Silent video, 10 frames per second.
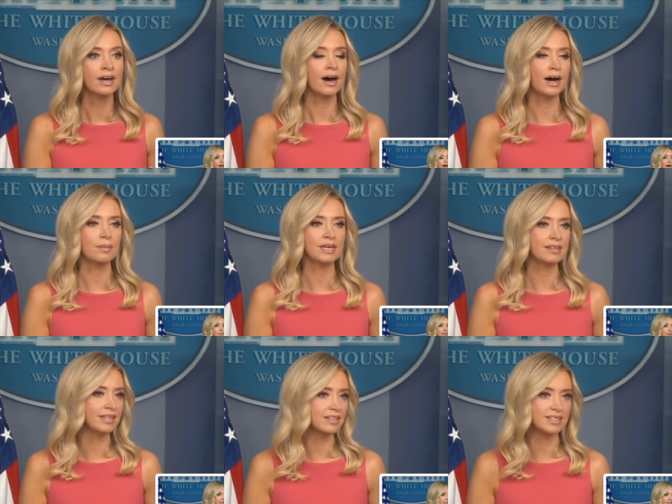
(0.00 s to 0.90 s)
Um, he
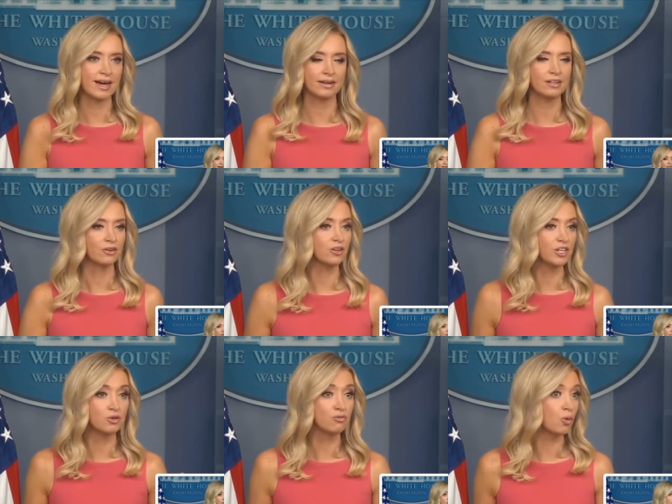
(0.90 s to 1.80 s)
thinks that you know
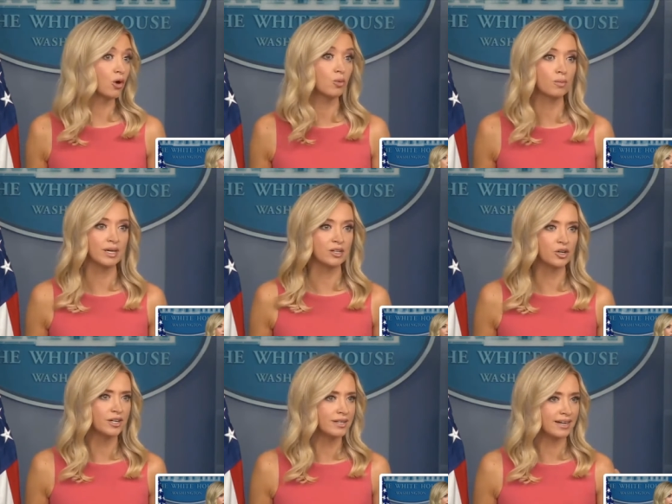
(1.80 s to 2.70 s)
Q4 will be
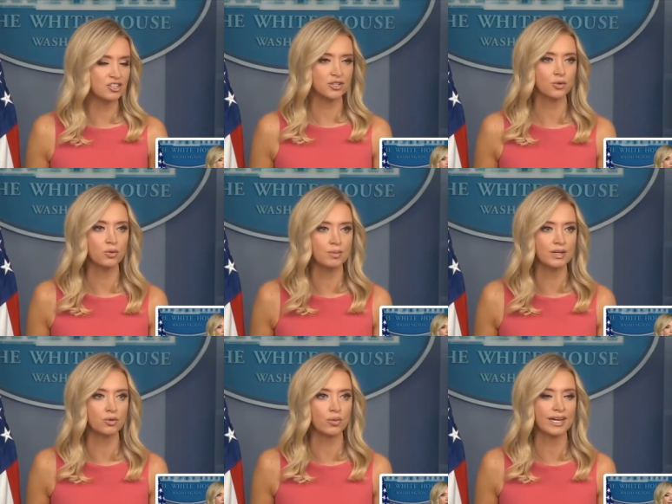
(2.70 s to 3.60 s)
good, next year will be
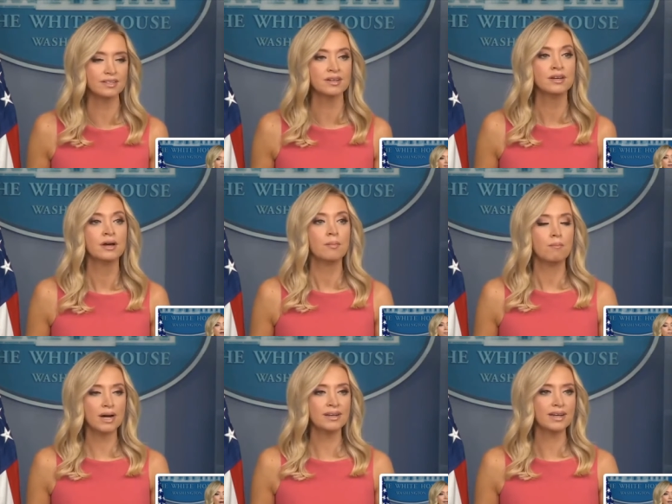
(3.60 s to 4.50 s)
great.
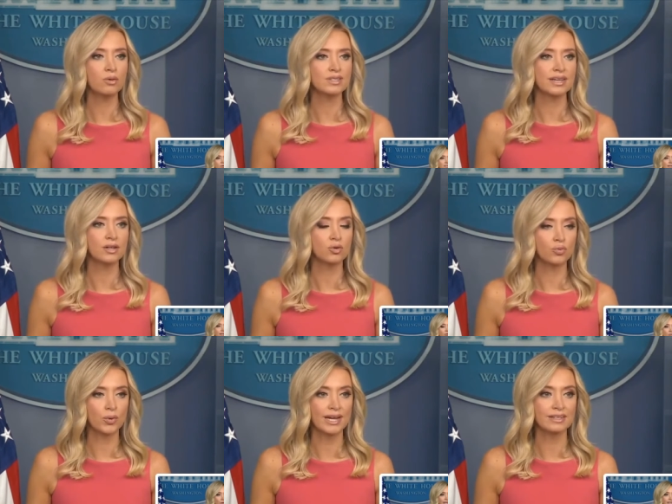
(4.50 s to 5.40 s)
Monday was a
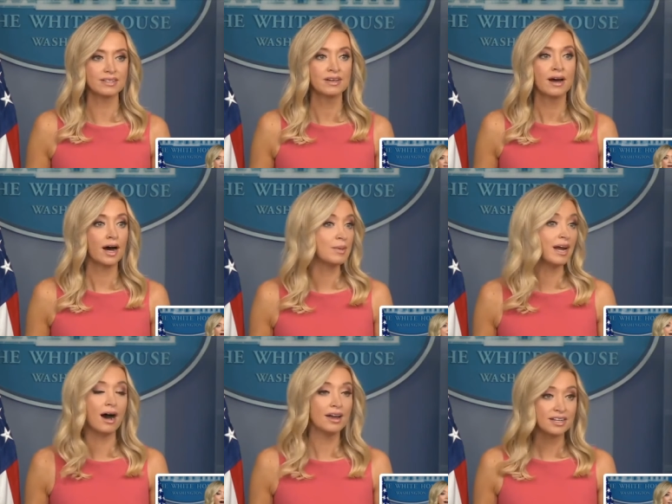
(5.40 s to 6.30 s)
great, um, an
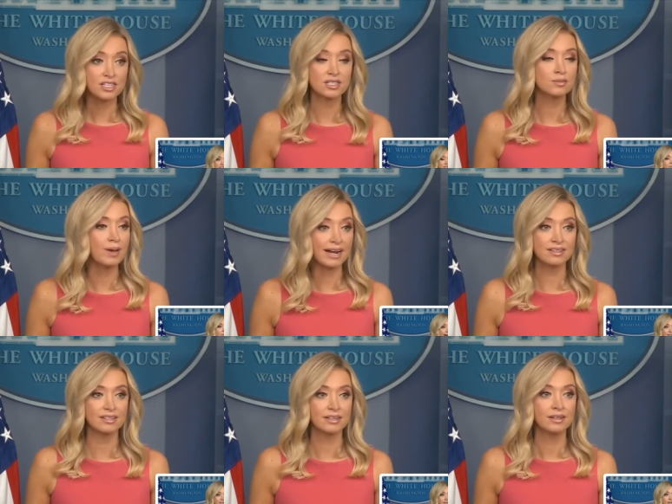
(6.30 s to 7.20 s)

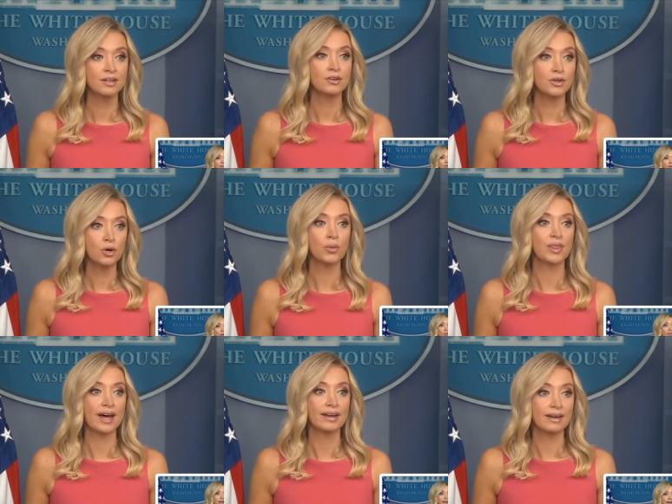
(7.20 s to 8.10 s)
unexpected note
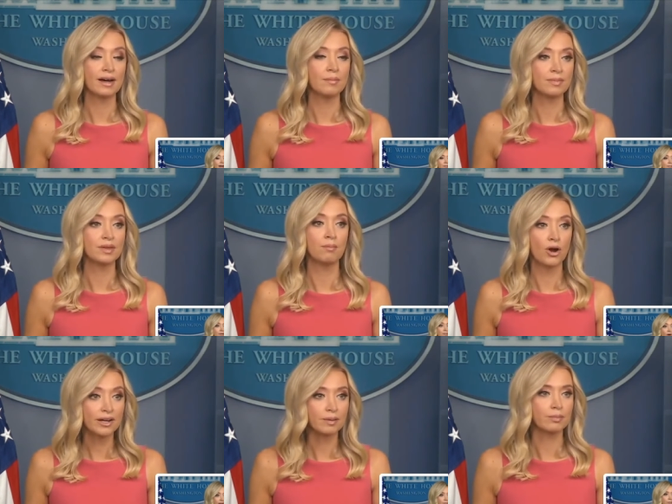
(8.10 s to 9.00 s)
that um, the
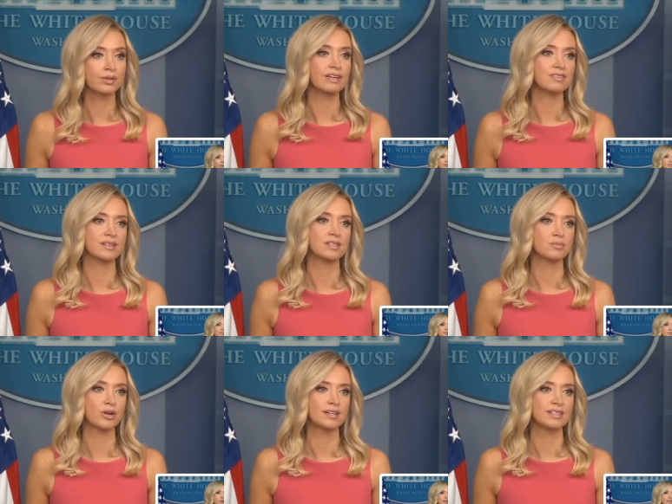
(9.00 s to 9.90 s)
market believes in this
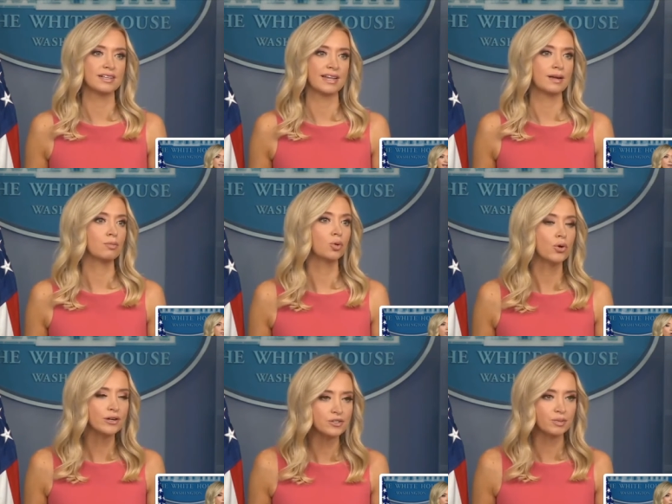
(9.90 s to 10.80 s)
president, that
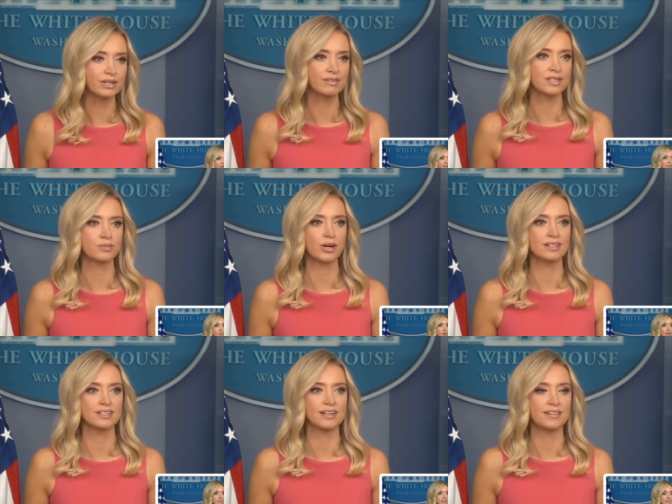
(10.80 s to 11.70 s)
employers believe in this
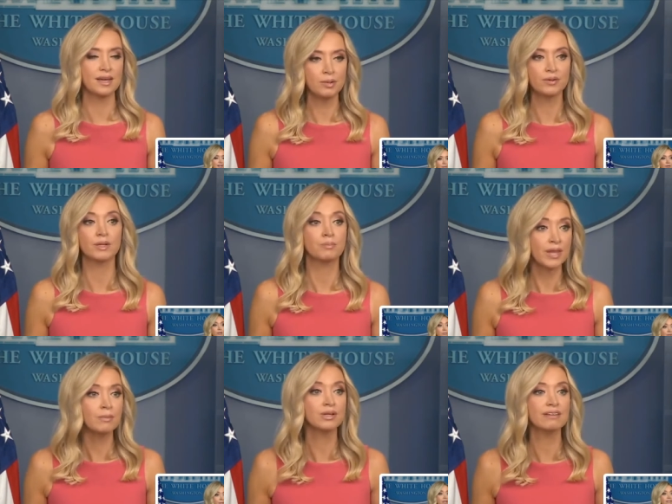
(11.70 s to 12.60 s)
president, that they be- they
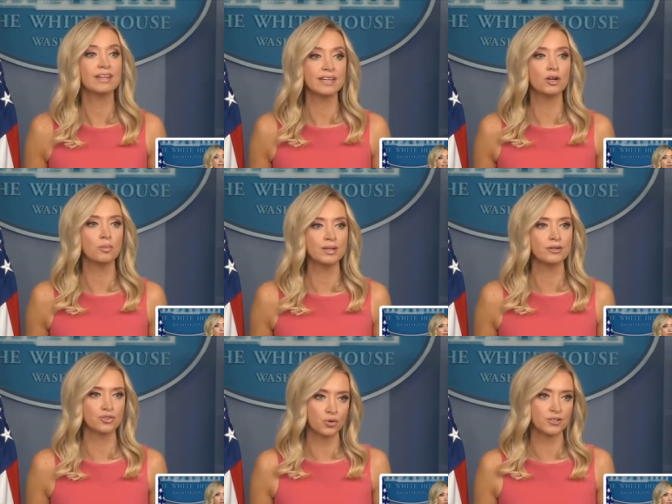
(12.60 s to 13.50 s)
believe they can open their
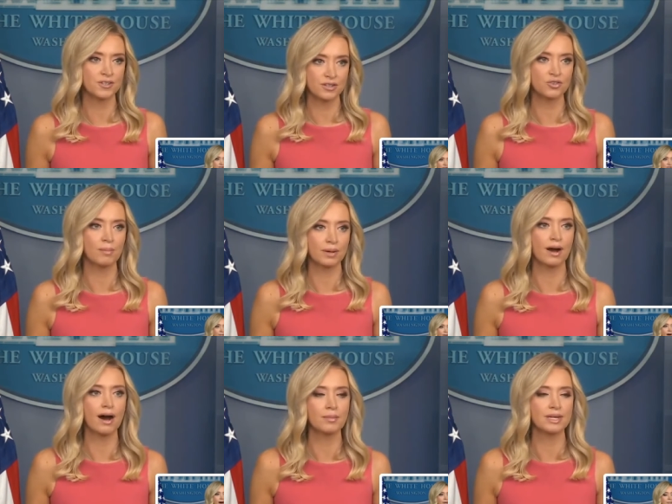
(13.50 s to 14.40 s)
doors in the Trump
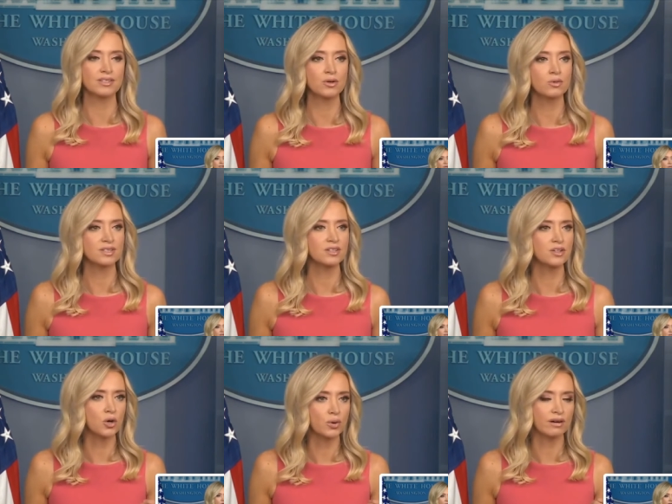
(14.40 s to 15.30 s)
economy. So it was a
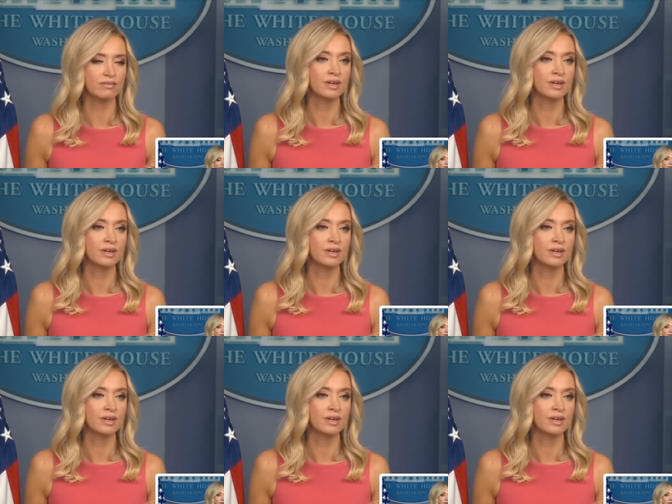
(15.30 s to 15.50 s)
note of